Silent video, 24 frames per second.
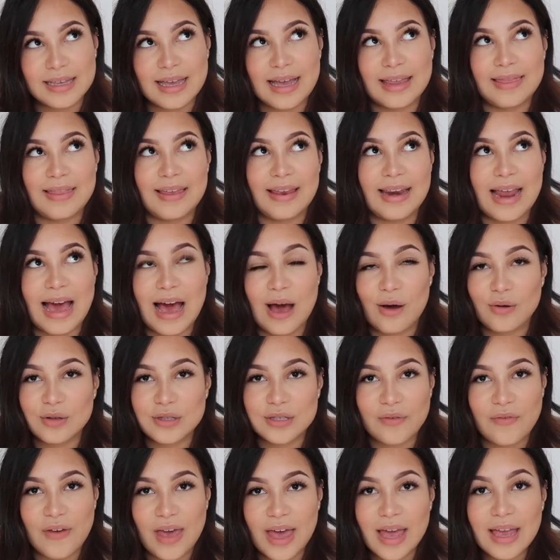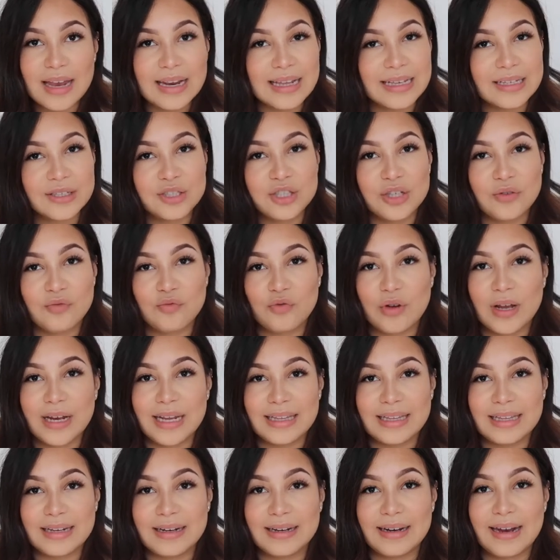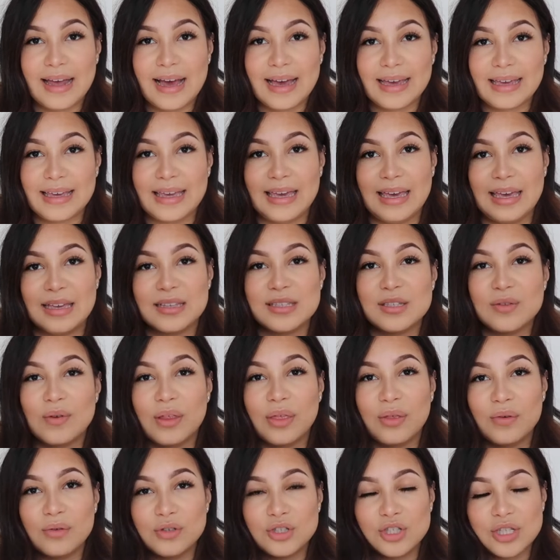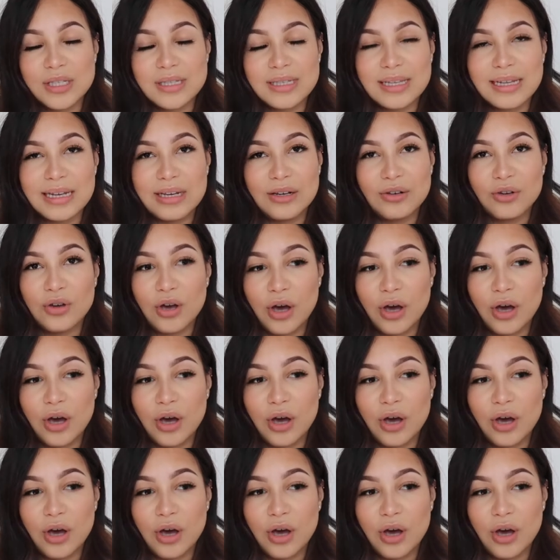and then out of it. Like, she really didn't like it, so I thought just a little